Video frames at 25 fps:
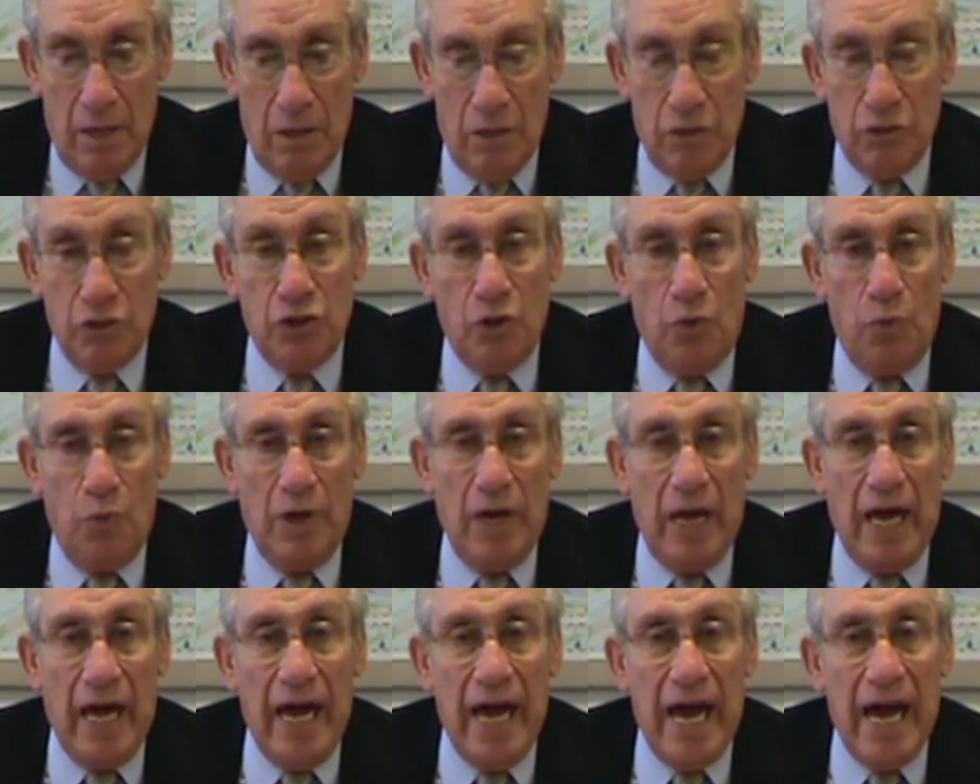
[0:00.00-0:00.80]
So
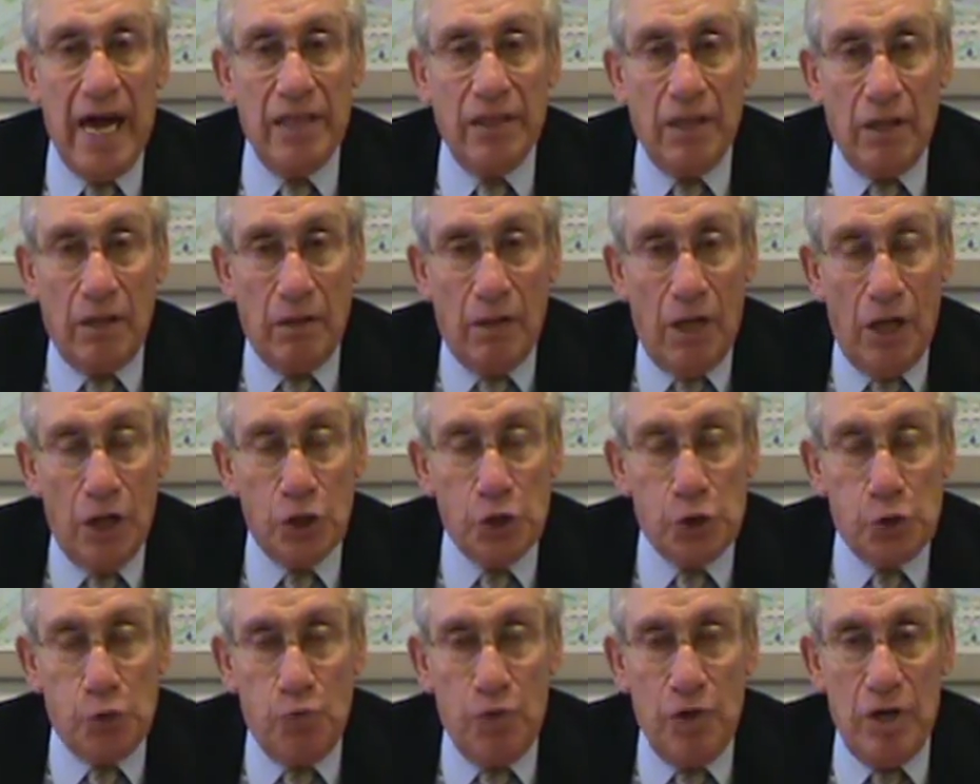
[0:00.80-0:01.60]
when I had the
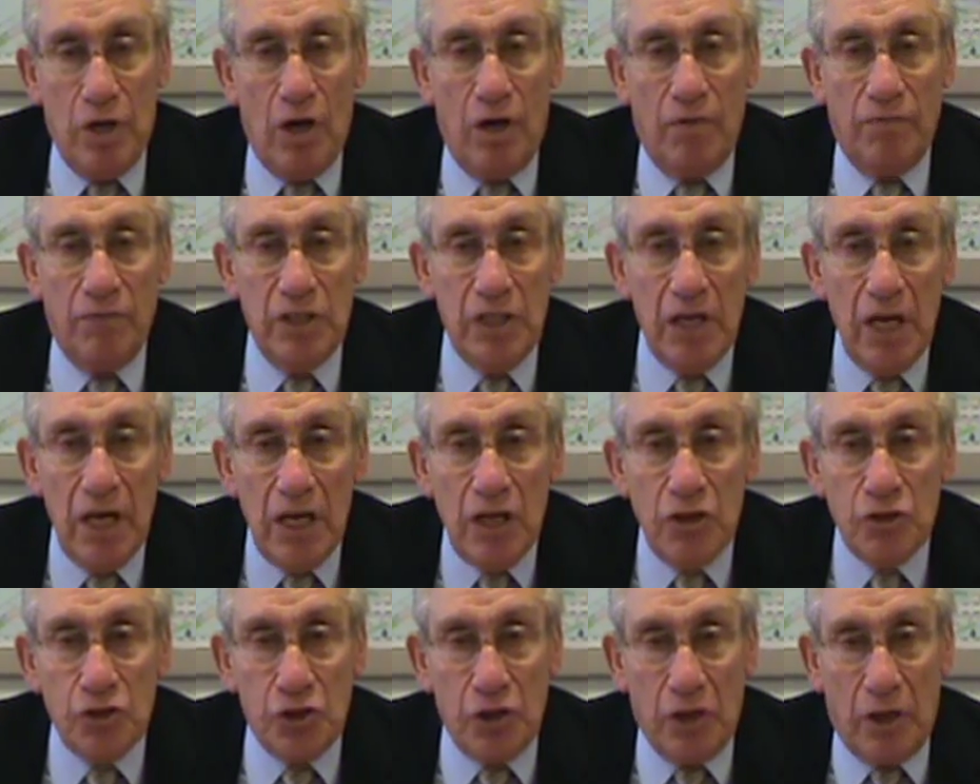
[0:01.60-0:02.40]
luxury of
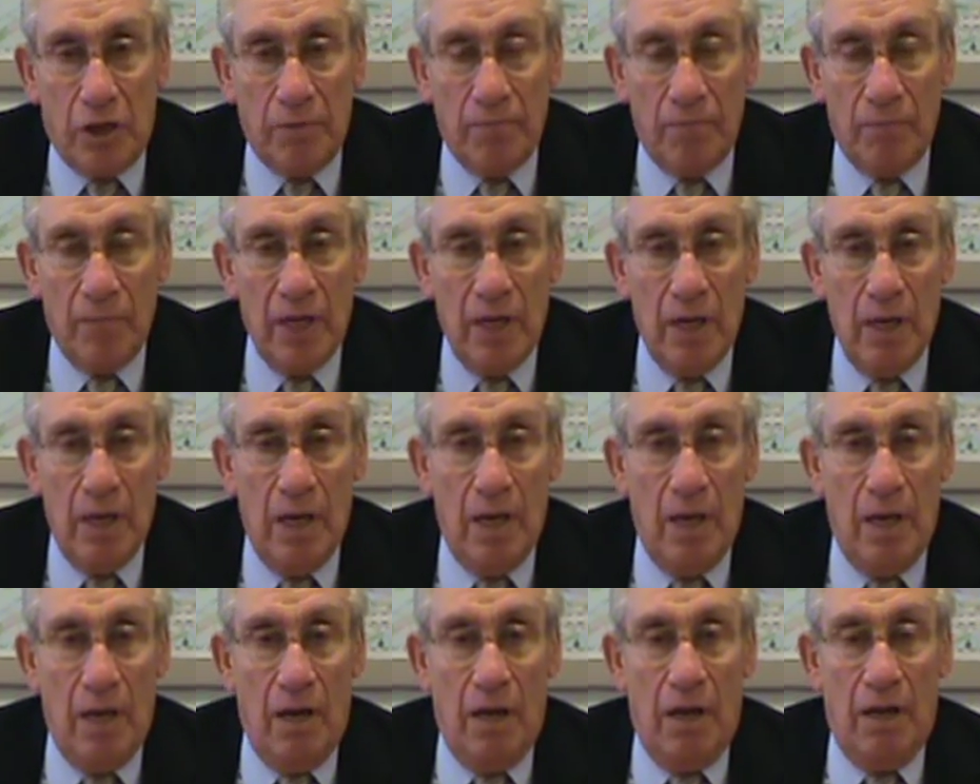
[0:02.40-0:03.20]
teaching,
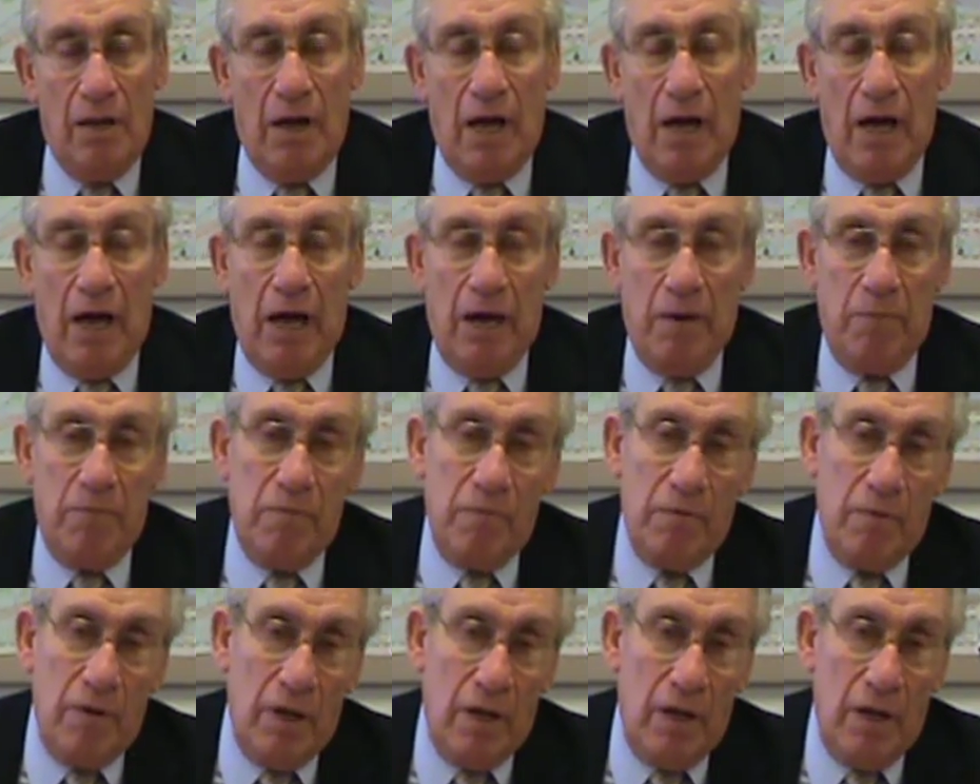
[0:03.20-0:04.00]
I
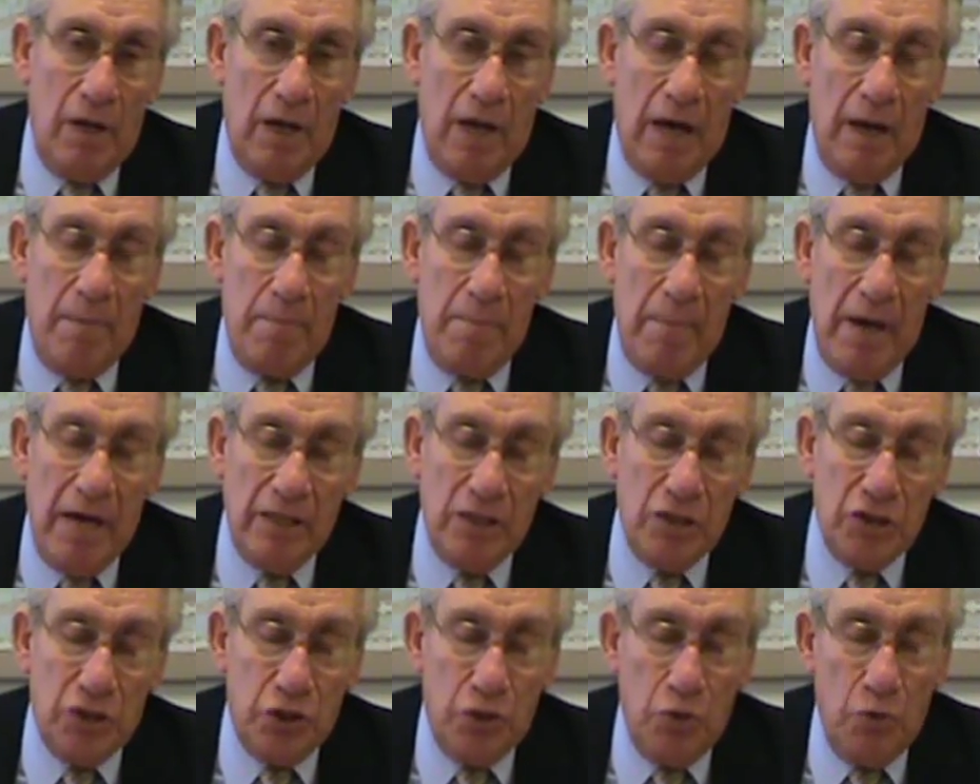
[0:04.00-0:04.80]

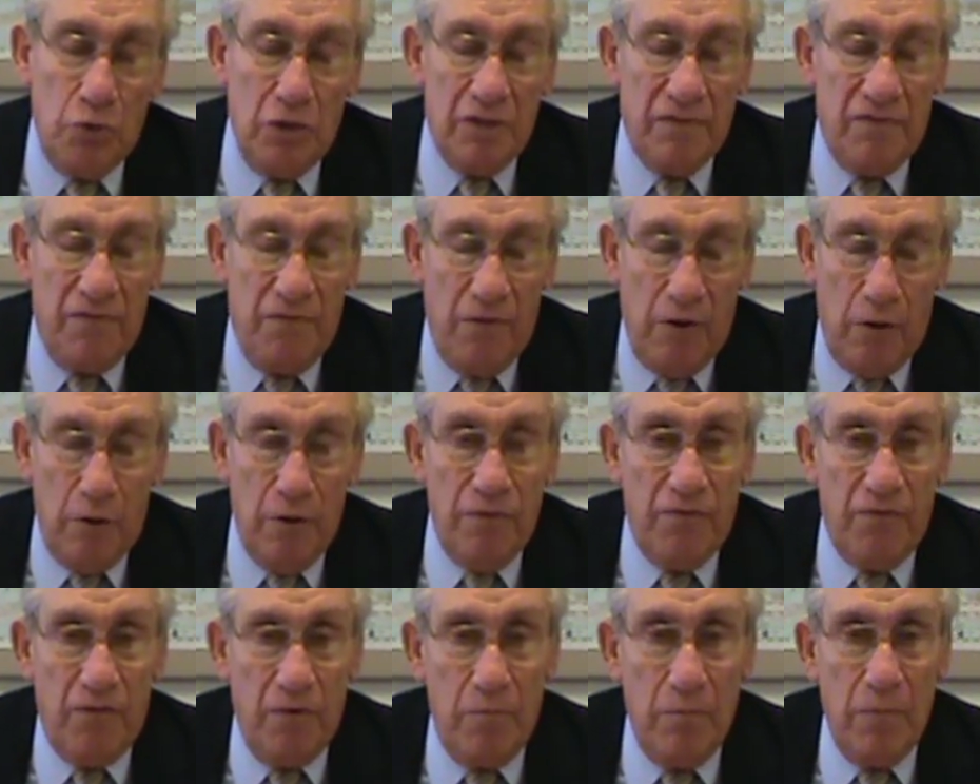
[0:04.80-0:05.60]
made the students very
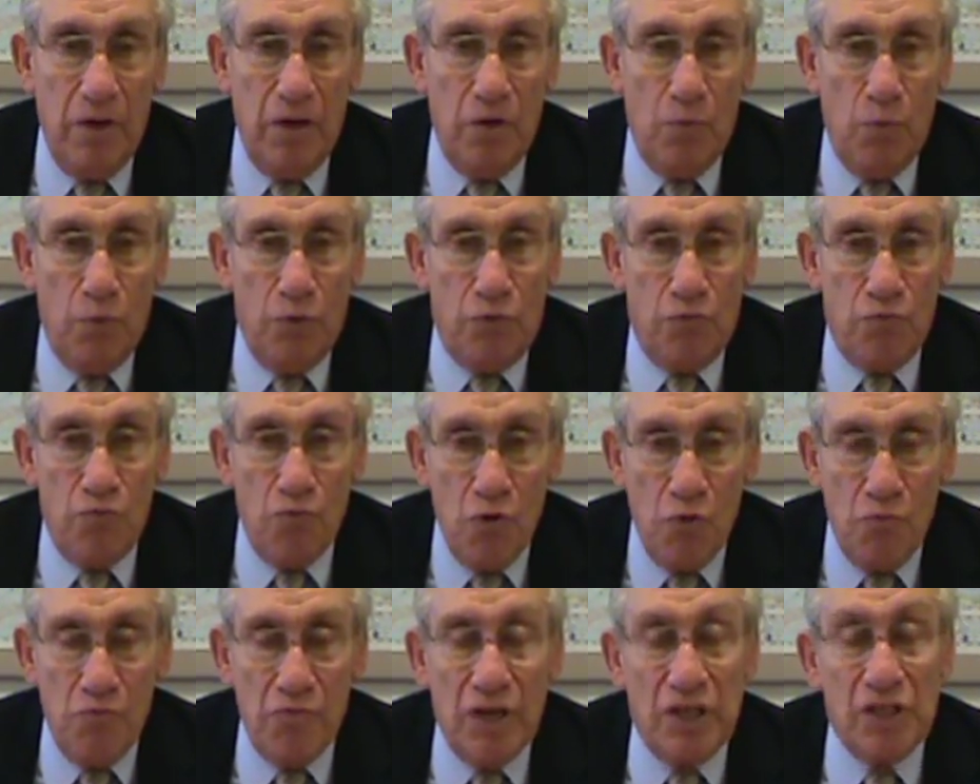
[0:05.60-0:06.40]
familiar with
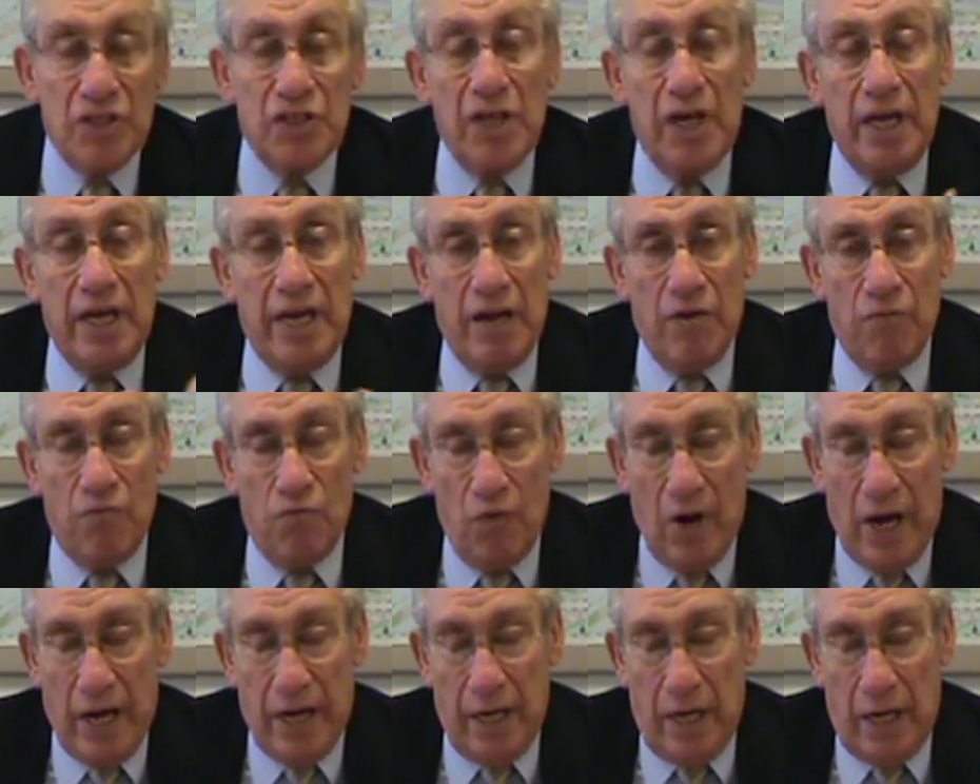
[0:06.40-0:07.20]
rubrics, say, in
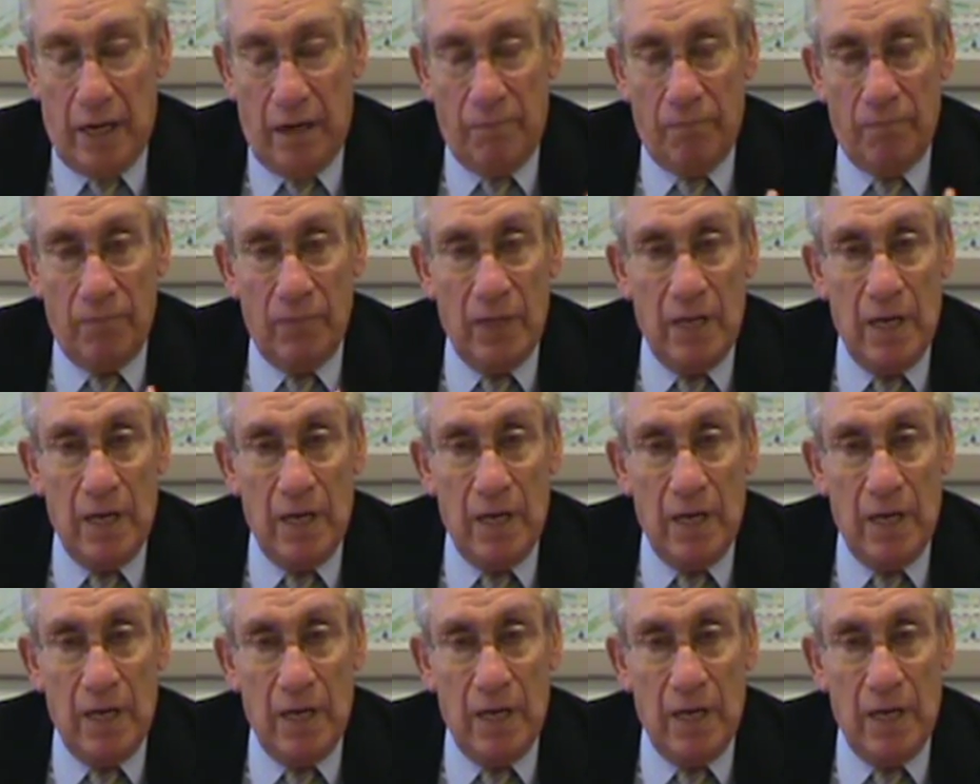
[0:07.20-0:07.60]
writing.